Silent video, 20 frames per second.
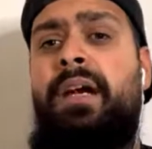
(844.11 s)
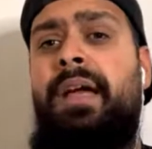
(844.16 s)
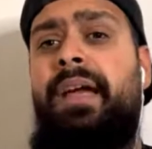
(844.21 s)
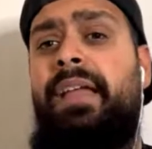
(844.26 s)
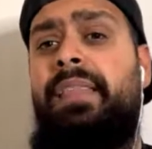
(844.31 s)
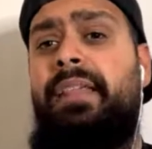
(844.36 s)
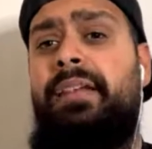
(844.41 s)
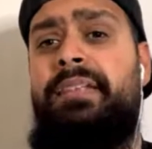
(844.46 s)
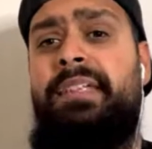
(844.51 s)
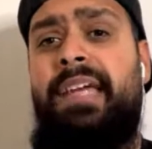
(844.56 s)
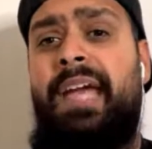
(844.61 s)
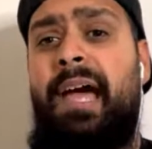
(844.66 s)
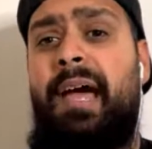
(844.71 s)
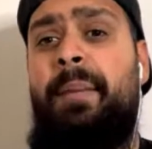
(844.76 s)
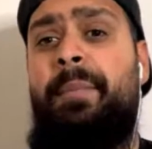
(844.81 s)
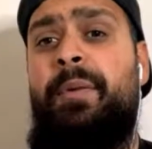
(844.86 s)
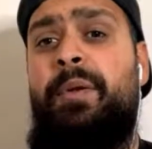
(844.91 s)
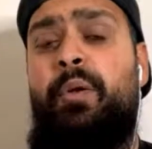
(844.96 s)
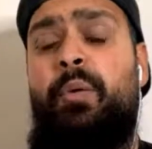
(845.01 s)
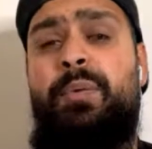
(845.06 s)
in the
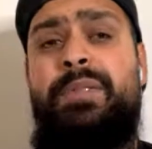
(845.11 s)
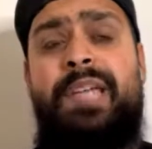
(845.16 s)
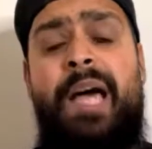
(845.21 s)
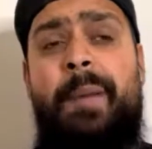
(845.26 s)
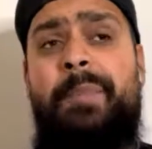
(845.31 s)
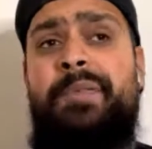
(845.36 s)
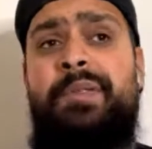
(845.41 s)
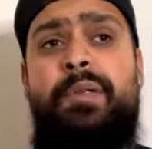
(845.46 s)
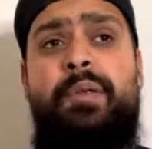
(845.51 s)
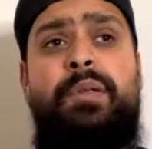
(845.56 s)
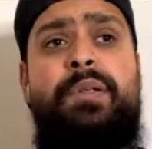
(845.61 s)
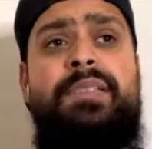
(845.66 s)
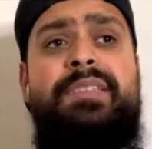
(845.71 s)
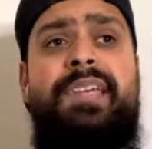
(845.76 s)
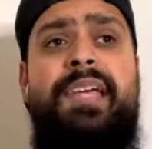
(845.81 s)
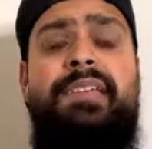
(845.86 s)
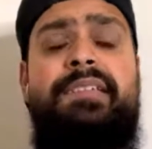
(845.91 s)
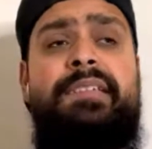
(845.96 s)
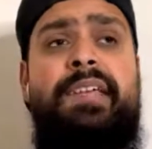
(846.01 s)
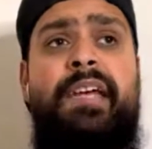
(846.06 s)
DM, who was absolutely
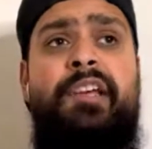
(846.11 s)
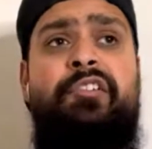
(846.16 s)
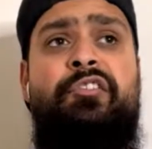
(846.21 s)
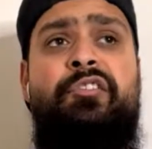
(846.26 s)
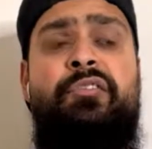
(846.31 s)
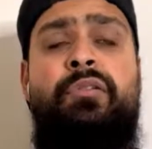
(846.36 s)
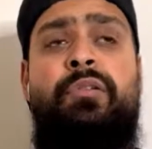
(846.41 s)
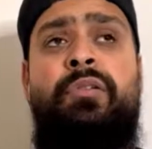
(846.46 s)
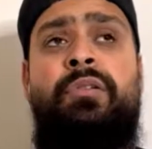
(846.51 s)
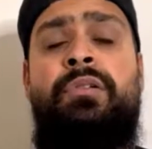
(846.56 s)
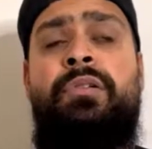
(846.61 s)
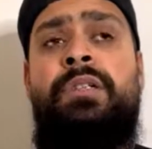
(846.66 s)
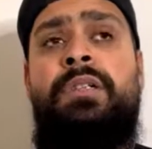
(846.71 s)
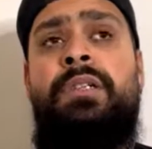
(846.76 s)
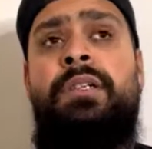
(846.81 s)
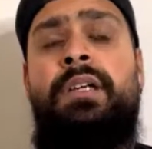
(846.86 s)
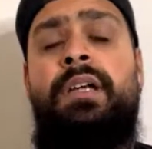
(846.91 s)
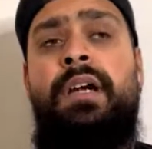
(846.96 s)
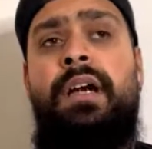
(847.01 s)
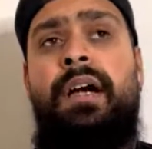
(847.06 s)
sensational
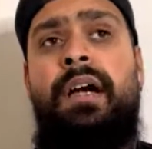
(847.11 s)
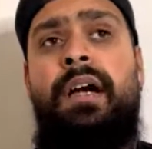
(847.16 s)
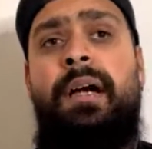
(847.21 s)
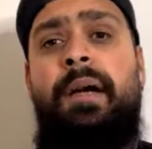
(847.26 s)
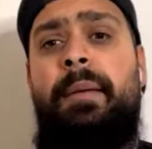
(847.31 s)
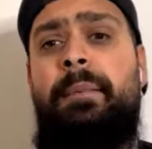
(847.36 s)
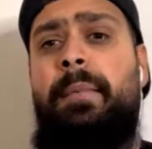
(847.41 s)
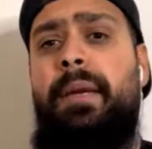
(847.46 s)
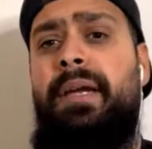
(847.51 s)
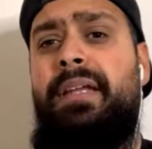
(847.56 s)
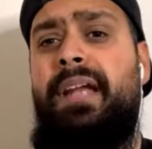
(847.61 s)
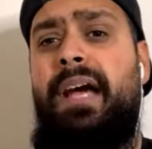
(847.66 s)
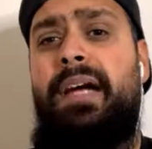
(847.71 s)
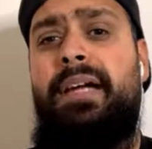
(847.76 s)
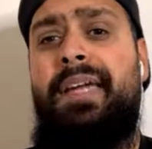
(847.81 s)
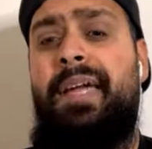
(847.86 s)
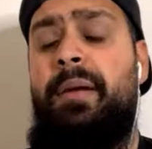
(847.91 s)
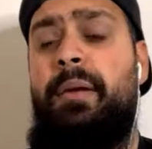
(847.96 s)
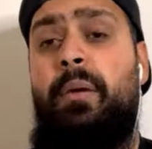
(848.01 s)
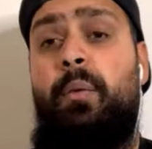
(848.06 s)
in our
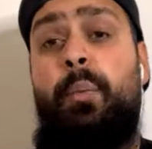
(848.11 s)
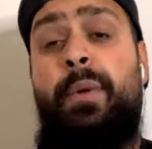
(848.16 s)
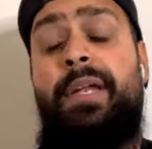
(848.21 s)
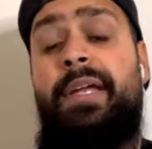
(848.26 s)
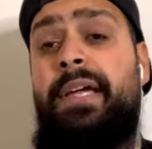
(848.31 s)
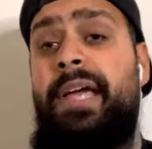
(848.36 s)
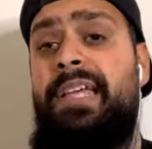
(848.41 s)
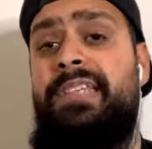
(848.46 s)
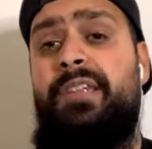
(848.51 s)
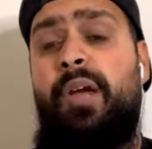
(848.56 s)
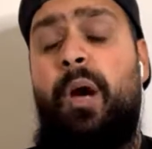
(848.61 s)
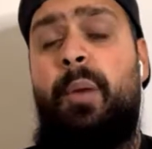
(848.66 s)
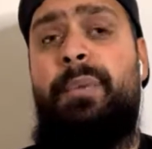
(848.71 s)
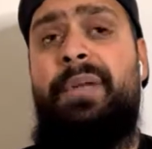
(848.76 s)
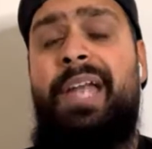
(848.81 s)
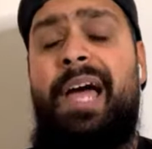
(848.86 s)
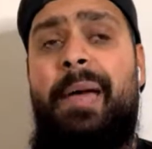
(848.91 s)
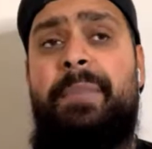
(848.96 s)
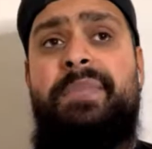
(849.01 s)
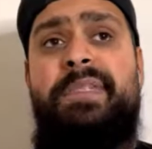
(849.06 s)
game, a win against RB
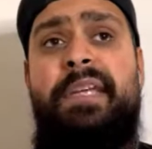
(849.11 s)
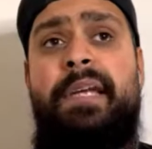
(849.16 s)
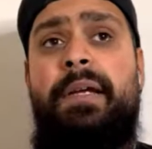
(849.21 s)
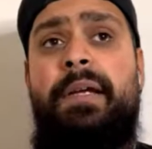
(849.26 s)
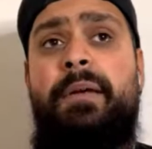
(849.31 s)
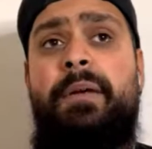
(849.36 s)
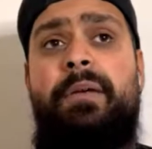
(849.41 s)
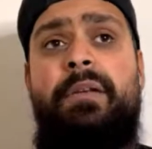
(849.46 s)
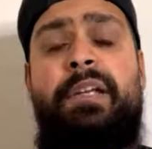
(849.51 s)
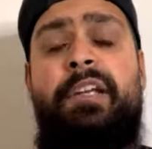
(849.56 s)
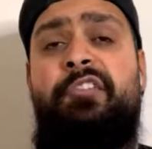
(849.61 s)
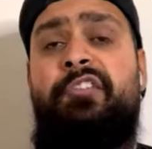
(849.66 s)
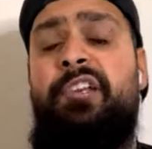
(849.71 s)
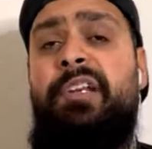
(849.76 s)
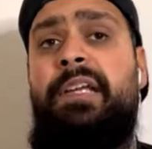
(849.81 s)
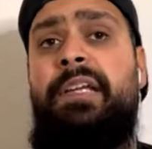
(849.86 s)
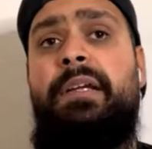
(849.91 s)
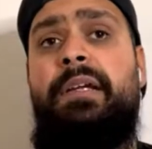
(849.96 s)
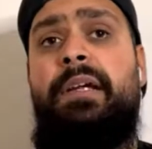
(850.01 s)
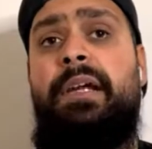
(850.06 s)
Leipzig.
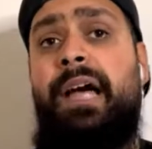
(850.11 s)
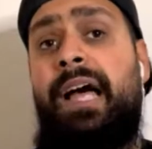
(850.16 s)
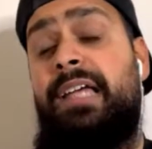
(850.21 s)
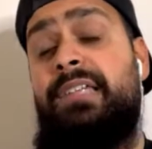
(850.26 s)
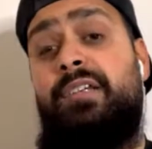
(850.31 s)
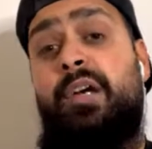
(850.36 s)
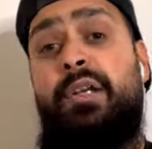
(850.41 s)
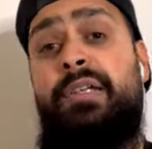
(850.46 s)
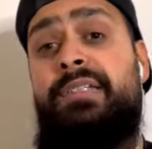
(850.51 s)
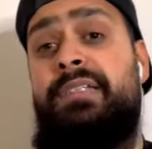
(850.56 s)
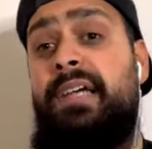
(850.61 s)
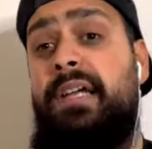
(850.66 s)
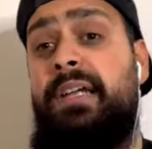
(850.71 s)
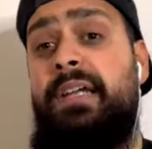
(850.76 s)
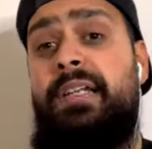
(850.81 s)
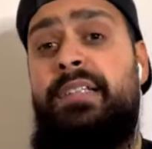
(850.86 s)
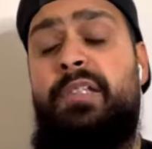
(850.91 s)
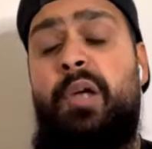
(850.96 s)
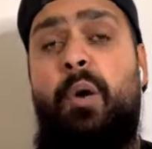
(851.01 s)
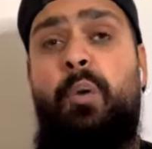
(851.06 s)
Literally, as Ali said in
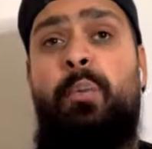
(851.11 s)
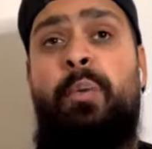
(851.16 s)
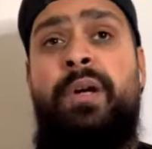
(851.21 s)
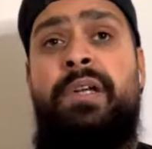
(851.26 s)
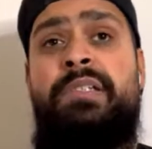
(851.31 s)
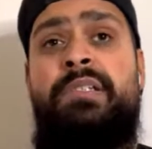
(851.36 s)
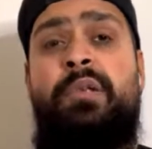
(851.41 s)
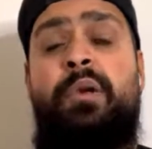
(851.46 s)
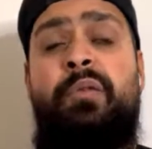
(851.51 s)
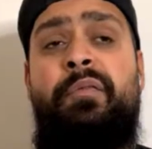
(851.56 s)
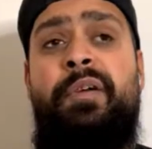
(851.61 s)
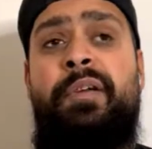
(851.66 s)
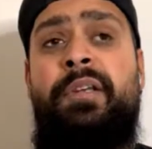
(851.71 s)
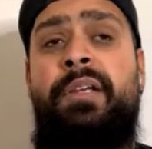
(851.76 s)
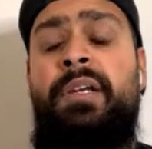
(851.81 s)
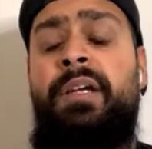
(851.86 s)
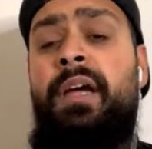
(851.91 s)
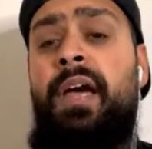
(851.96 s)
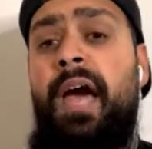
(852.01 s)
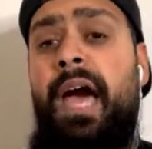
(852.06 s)
his own words, covered
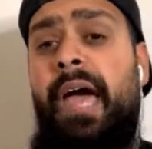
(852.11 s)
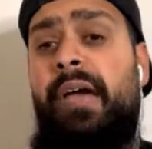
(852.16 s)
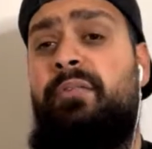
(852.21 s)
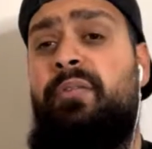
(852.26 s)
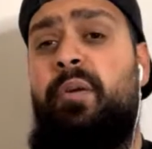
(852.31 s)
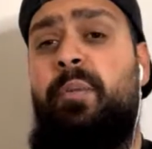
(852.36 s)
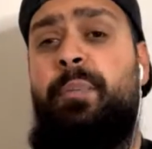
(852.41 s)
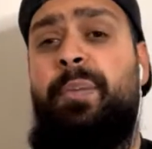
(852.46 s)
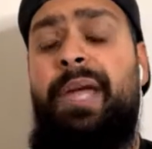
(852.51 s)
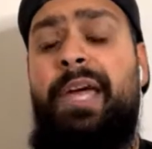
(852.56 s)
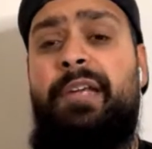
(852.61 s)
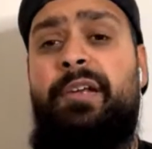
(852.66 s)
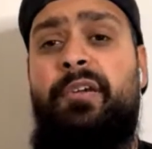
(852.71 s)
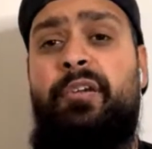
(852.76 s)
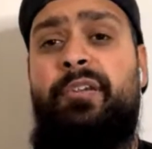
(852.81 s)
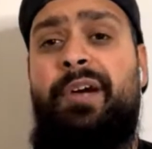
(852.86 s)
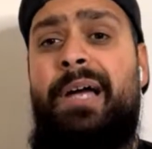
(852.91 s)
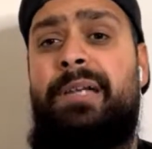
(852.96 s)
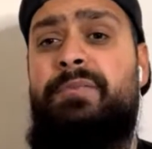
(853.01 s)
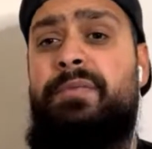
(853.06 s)
every blade of
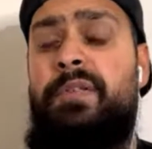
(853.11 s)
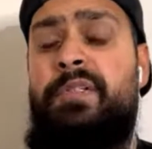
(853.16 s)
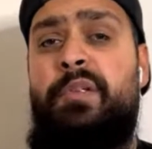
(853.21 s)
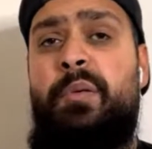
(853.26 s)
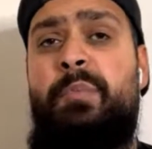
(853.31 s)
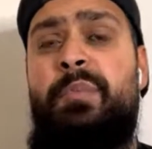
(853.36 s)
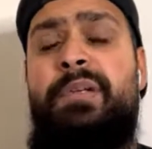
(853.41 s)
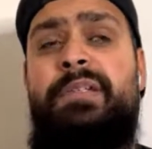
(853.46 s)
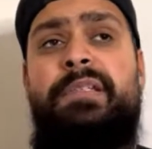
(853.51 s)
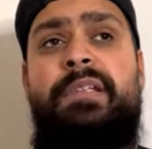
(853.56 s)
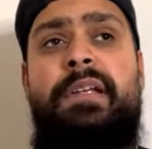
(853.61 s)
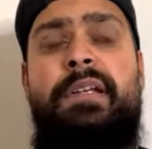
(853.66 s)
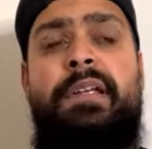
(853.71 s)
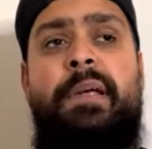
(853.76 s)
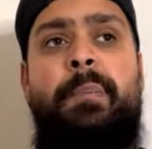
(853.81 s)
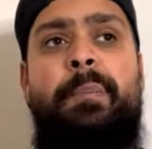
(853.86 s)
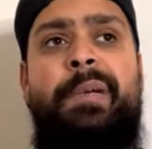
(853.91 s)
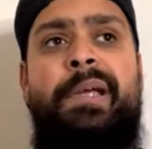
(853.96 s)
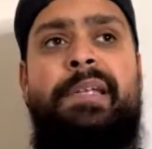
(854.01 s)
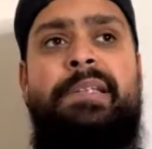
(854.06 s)
grass. For some reason, he
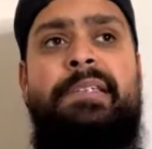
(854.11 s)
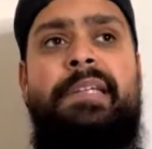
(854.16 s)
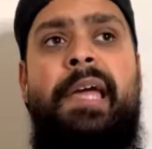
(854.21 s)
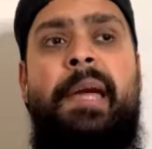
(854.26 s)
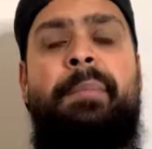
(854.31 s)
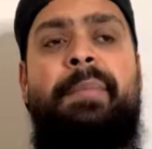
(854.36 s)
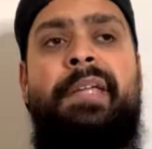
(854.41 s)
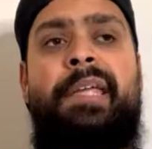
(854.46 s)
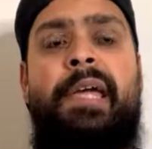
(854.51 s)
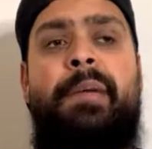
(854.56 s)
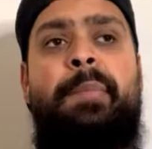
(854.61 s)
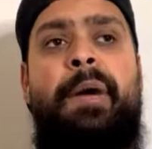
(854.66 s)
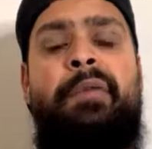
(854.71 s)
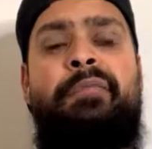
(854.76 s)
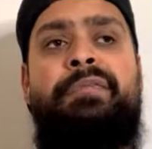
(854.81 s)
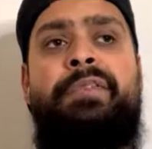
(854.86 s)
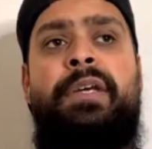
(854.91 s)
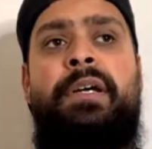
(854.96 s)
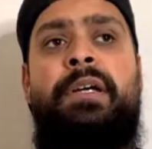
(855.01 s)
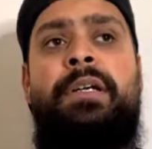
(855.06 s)
didn't play DM the game
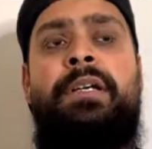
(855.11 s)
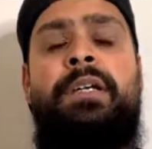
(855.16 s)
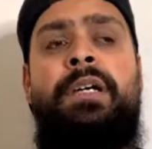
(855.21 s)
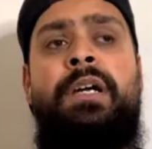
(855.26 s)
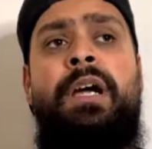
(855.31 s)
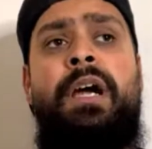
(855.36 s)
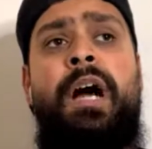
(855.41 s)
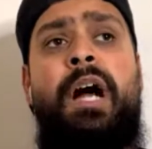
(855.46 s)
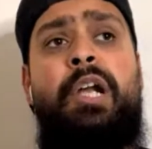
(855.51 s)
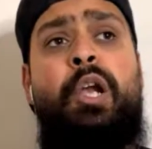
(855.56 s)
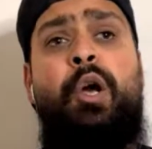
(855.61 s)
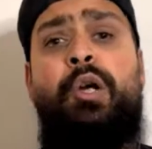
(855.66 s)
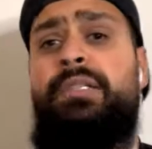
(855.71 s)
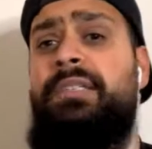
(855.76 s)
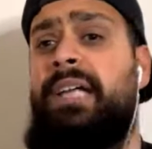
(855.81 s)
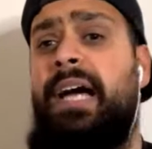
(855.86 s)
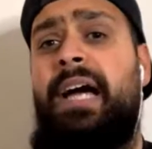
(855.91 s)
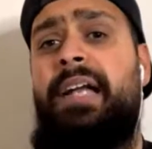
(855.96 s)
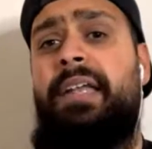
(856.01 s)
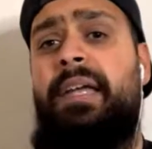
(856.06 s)
after.
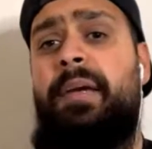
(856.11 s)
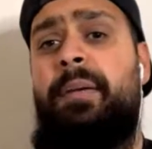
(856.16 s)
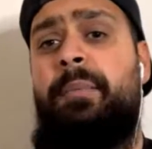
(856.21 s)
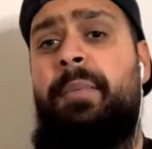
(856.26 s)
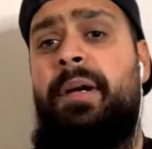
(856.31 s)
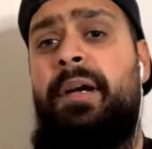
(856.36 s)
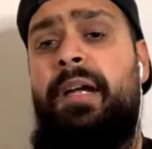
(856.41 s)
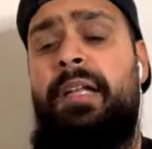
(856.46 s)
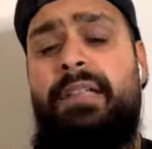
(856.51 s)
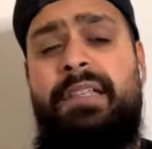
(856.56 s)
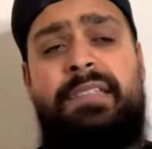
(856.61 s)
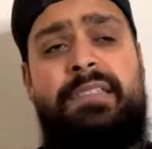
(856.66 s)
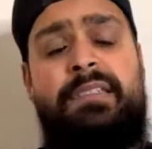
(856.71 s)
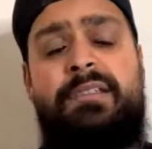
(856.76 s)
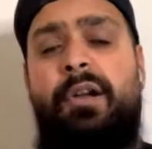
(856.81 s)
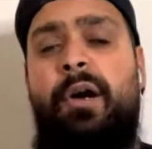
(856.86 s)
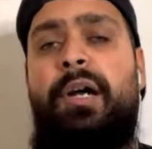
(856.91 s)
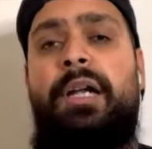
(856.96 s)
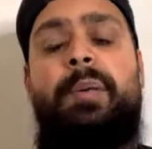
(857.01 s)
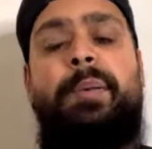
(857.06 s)
Alongside him, this is
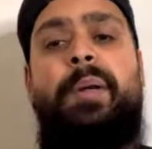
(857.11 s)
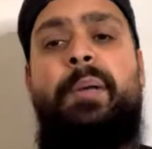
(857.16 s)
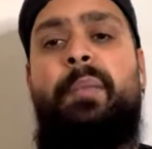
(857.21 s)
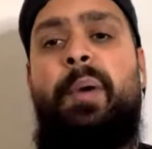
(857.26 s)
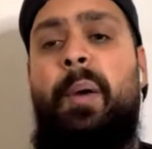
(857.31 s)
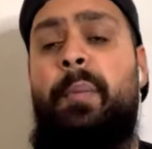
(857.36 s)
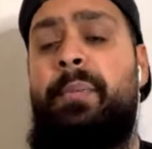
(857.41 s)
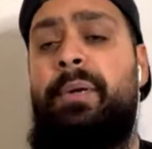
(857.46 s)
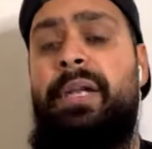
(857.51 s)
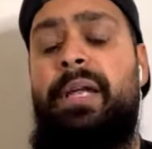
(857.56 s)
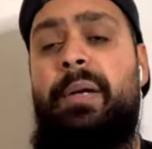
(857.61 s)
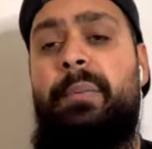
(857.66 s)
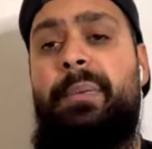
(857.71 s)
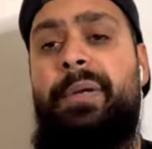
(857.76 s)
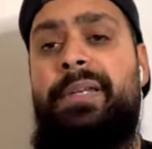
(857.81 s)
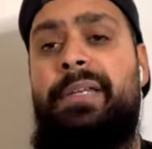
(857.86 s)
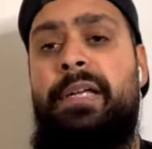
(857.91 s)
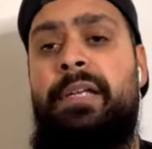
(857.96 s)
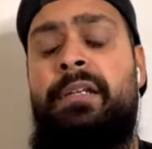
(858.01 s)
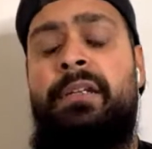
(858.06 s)
not going to be a popular
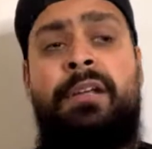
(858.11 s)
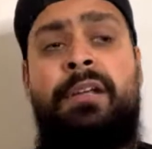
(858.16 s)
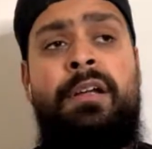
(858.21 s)
opinion,